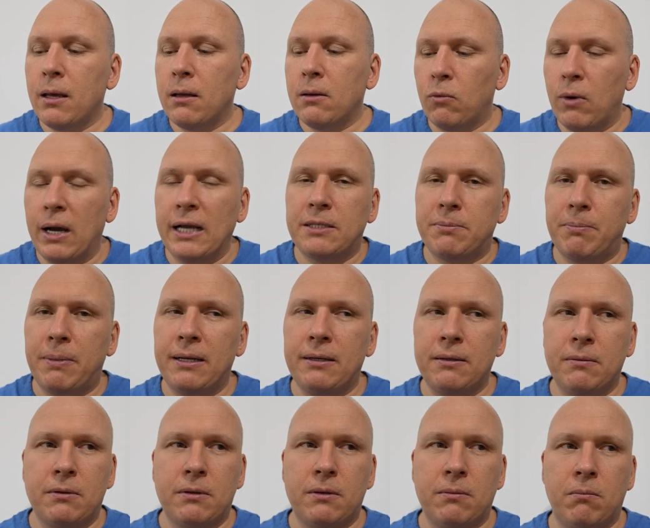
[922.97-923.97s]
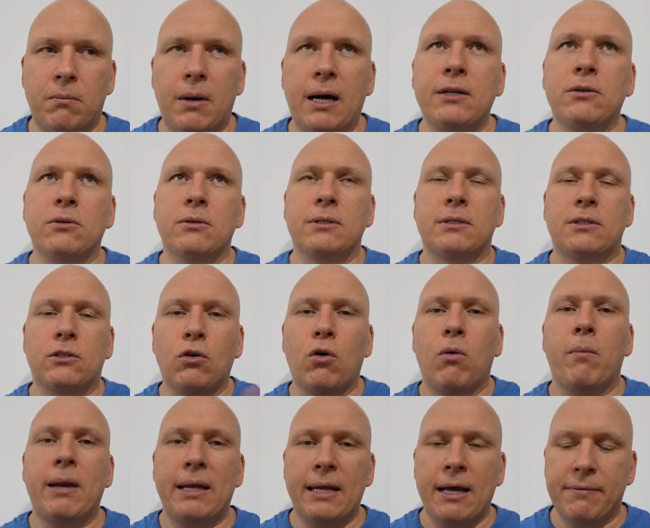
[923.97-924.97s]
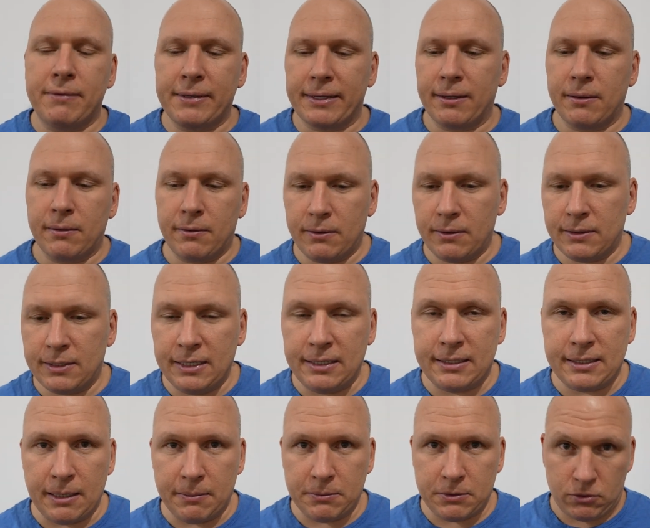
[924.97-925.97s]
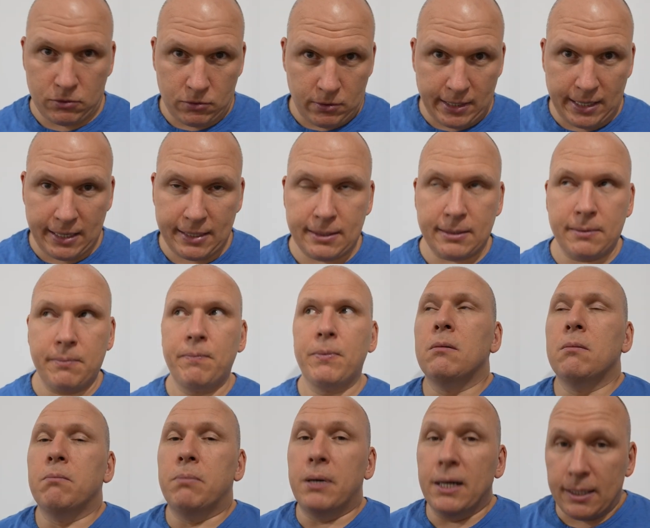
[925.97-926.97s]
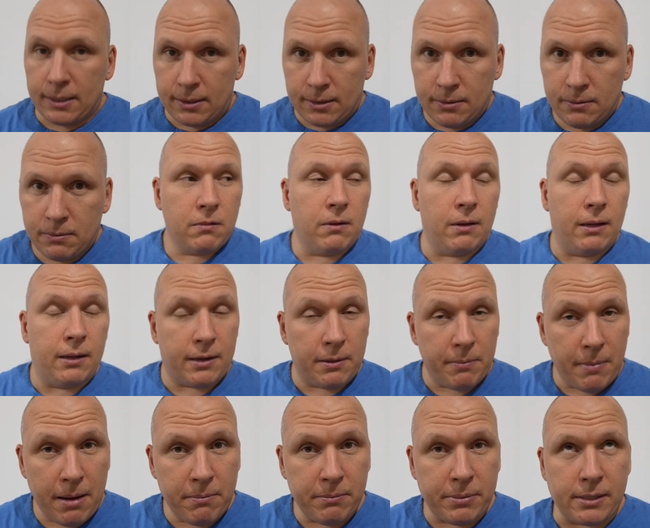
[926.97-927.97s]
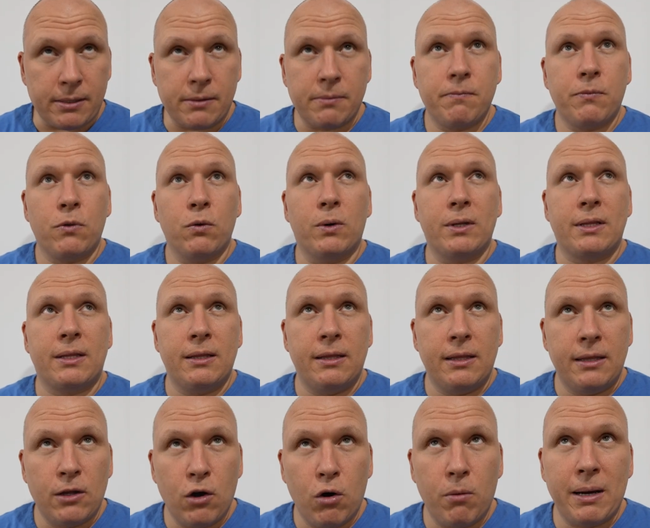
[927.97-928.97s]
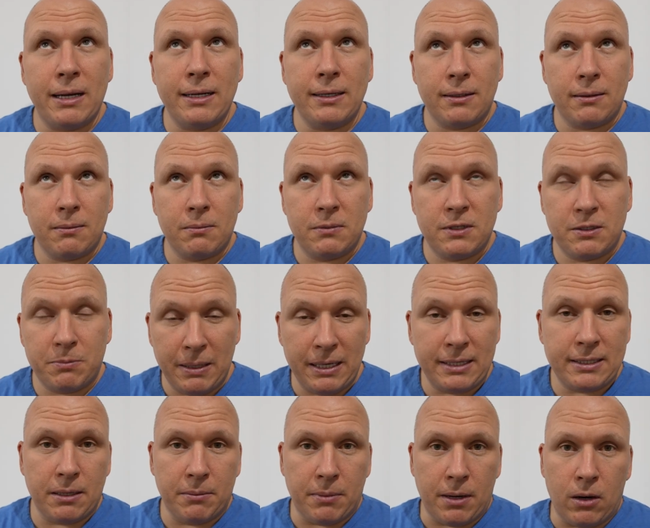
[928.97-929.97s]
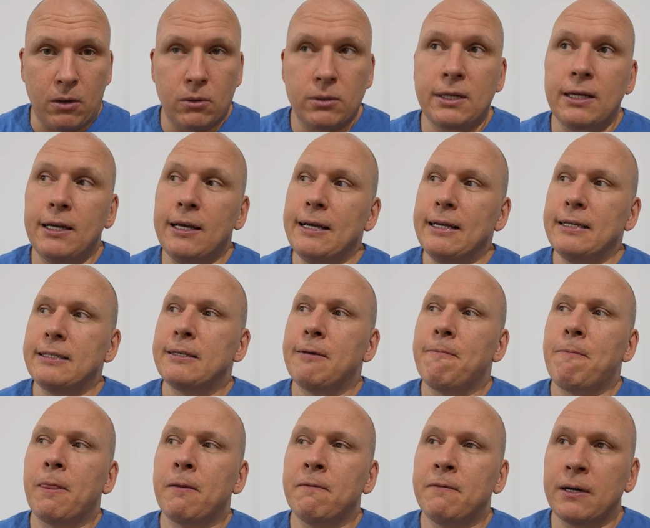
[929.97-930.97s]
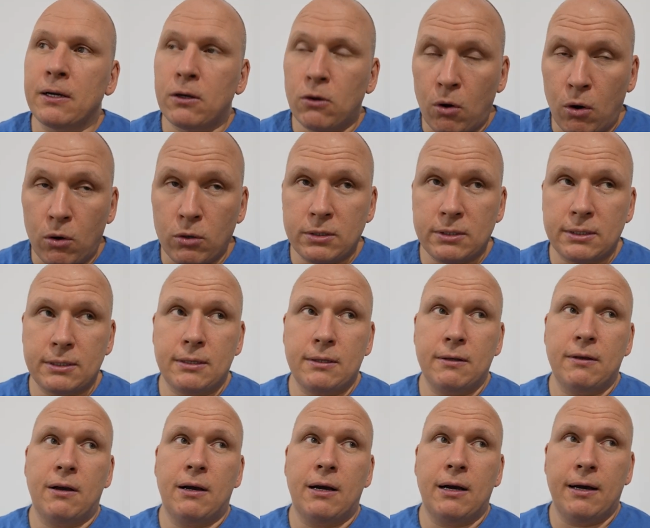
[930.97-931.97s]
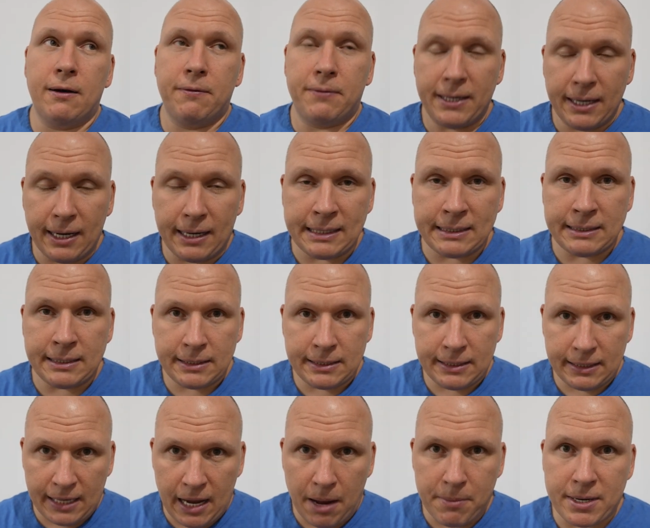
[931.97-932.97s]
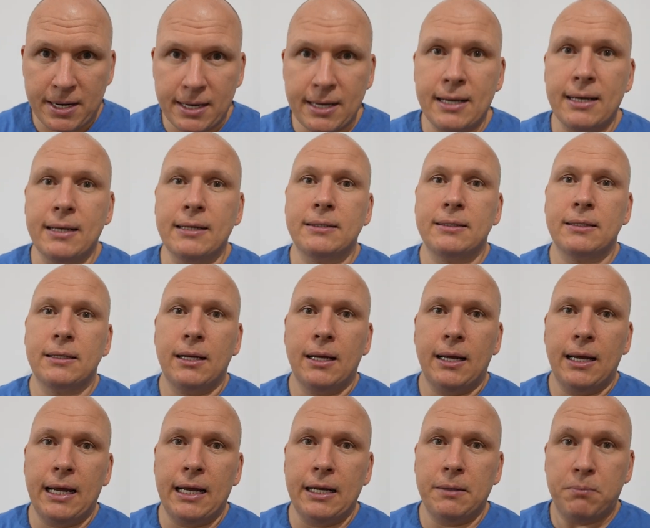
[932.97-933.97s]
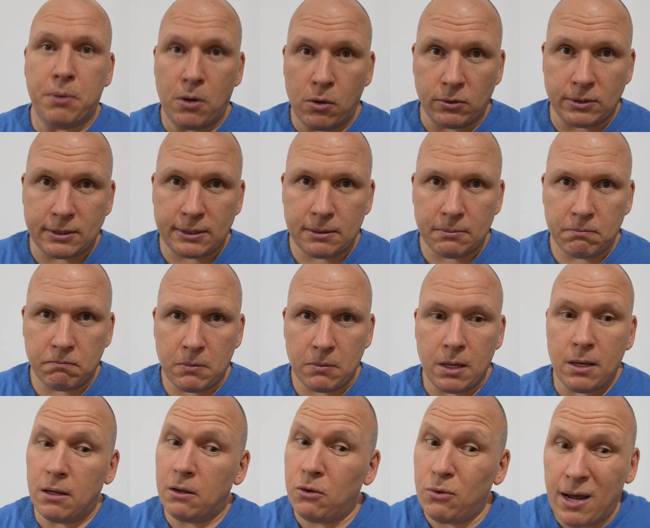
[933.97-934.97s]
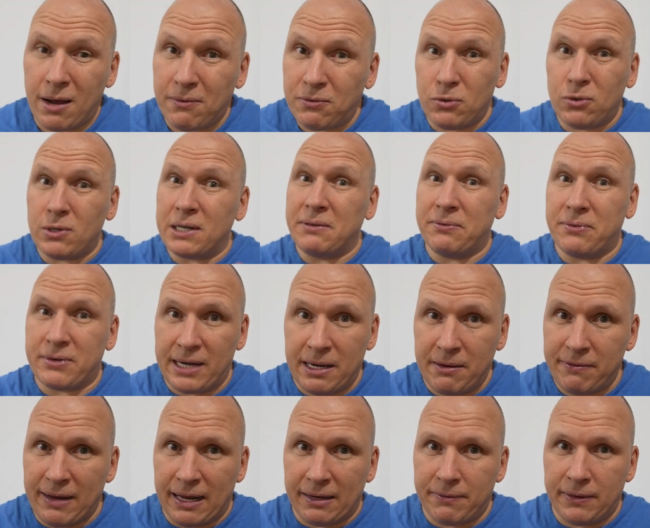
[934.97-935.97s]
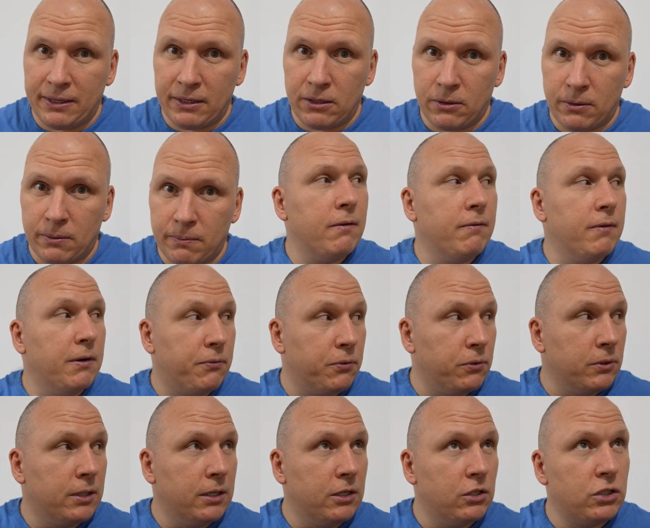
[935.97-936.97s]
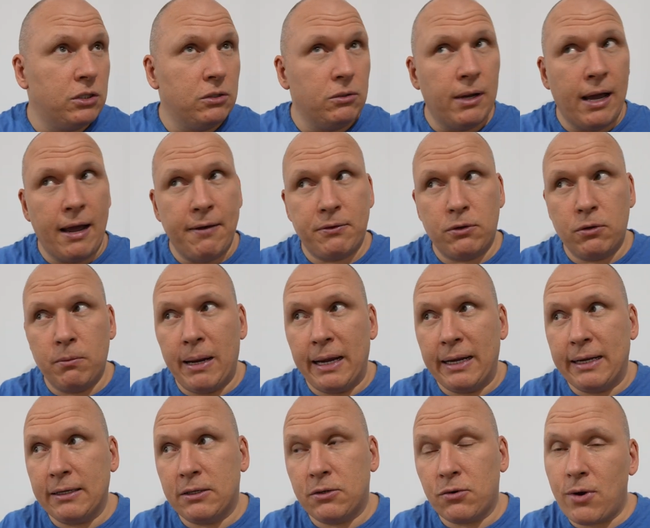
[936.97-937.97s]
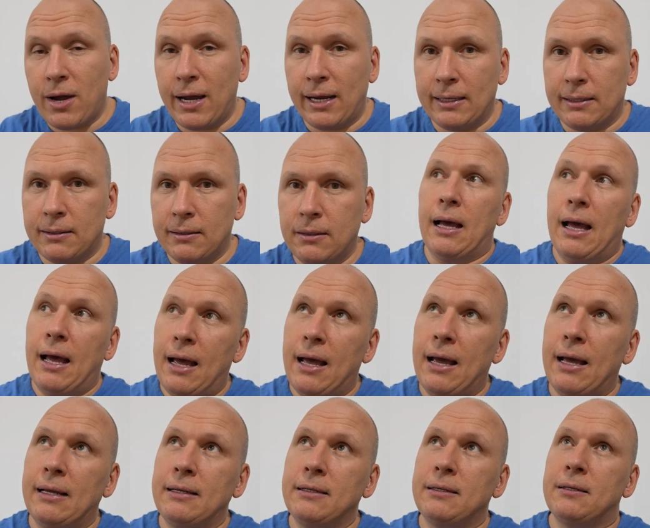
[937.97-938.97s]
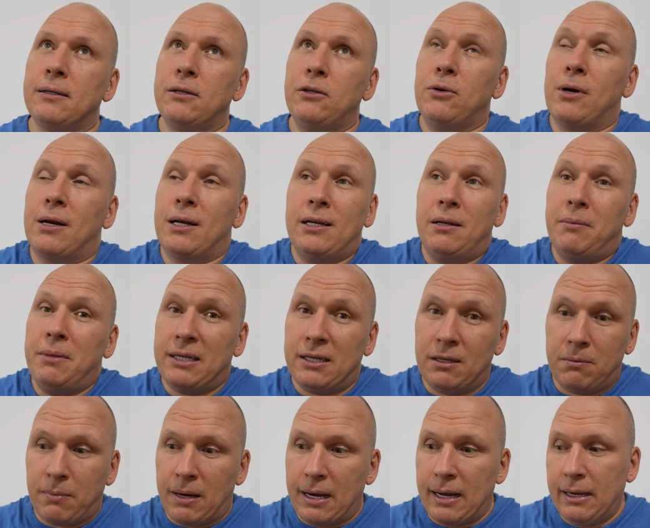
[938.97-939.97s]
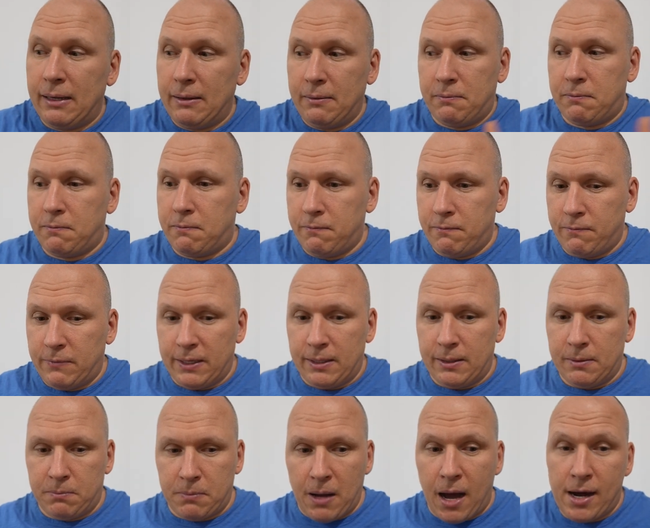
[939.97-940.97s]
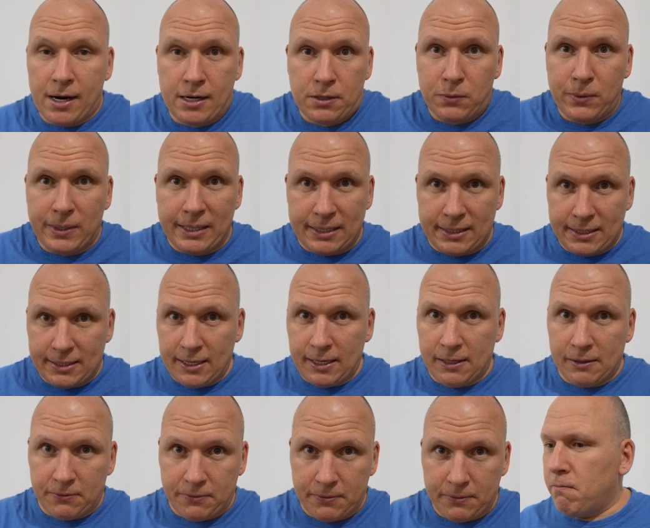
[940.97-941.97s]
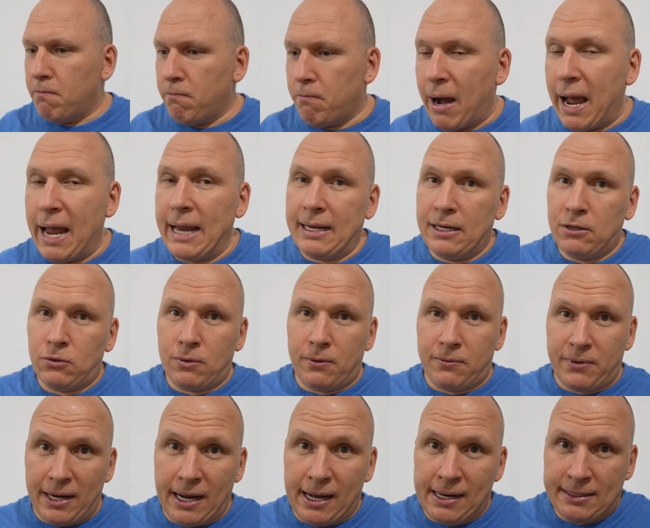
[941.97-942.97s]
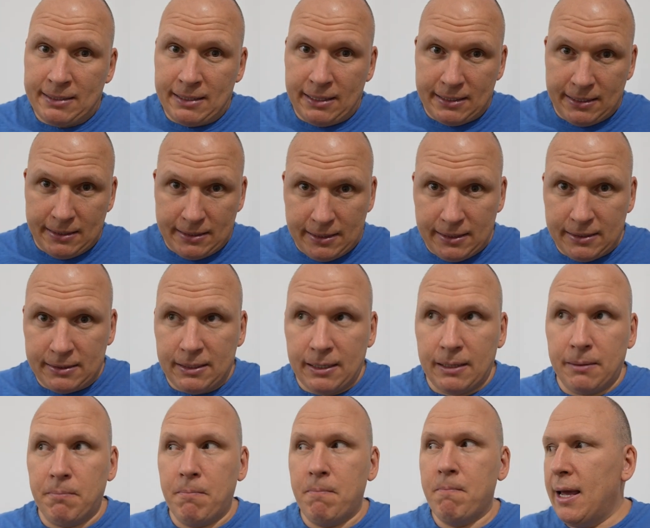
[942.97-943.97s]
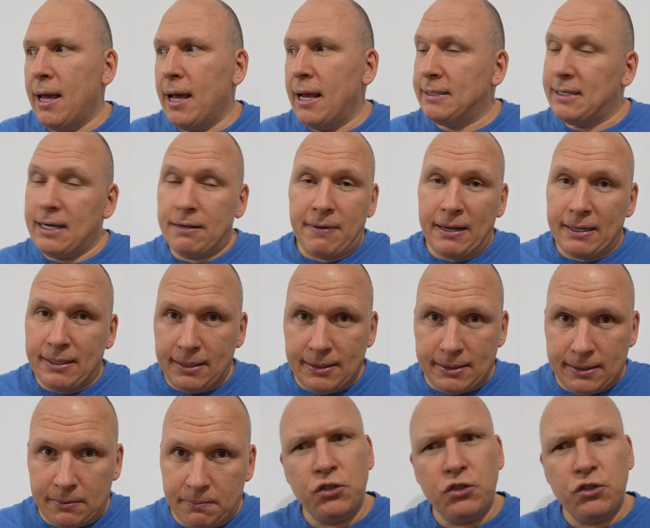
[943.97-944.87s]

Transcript: Why spend money on so many other systems, correct? But remember, what nobody speaks about is the cost a 360 camera has in post. You have to reframe that video, the footage. You have to make it right. And you are limited by the hardware itself. Buying into a 360 system is not that easy.